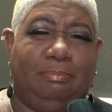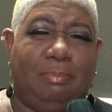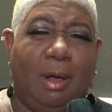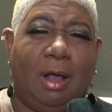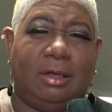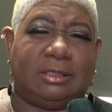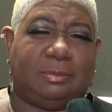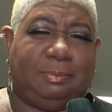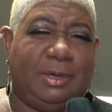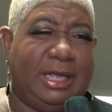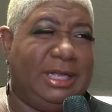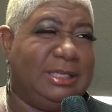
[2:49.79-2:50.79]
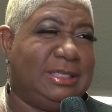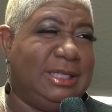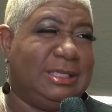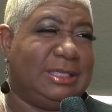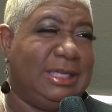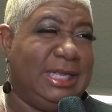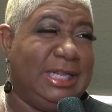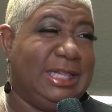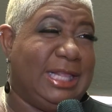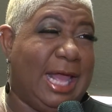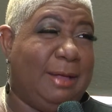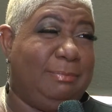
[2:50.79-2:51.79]
boss players that's
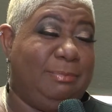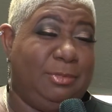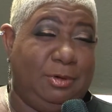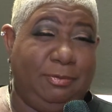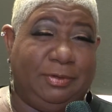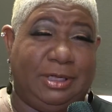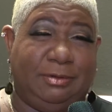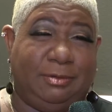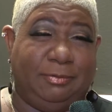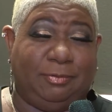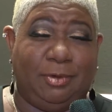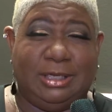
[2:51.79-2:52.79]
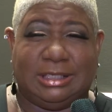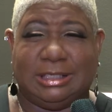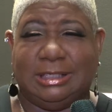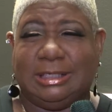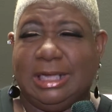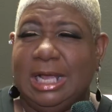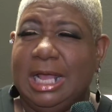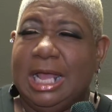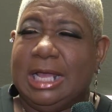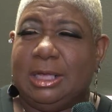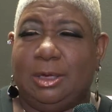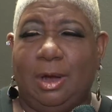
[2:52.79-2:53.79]
in that movie, the voices.
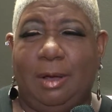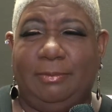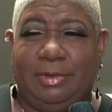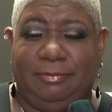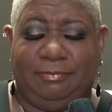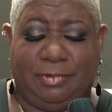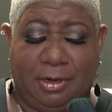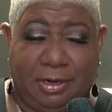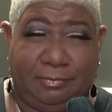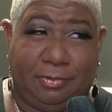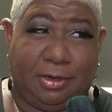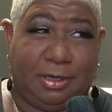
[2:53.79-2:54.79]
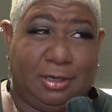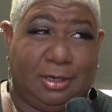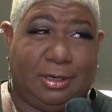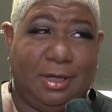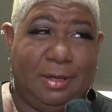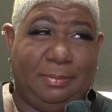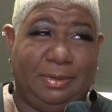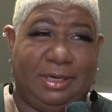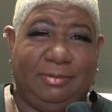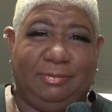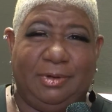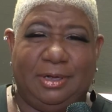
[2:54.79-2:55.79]
I'm in very, very good company
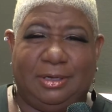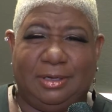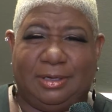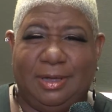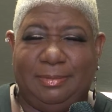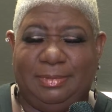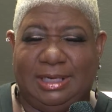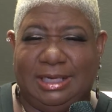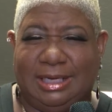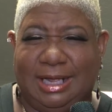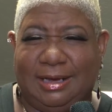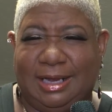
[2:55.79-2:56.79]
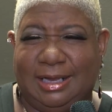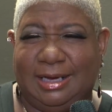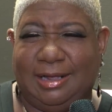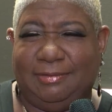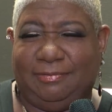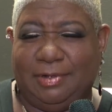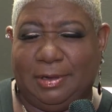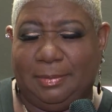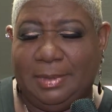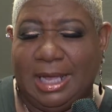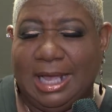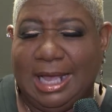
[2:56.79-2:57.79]
in that
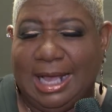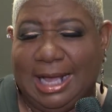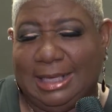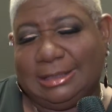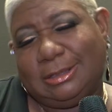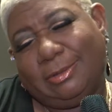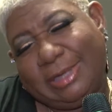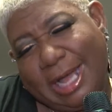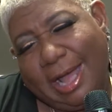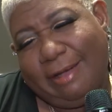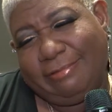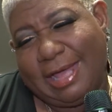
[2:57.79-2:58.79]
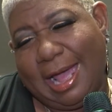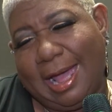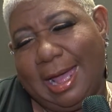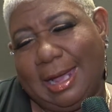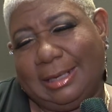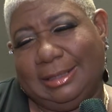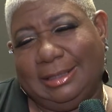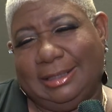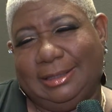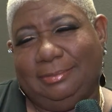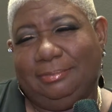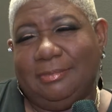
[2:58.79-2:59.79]
film. And so, I have that. And
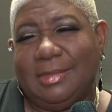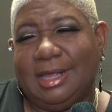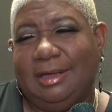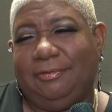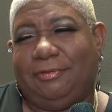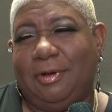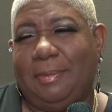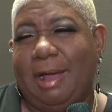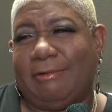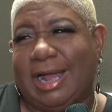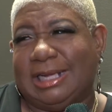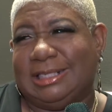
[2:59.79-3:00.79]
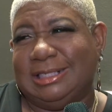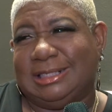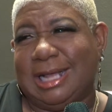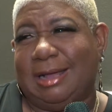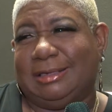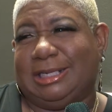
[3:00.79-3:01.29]
then for my ratchets out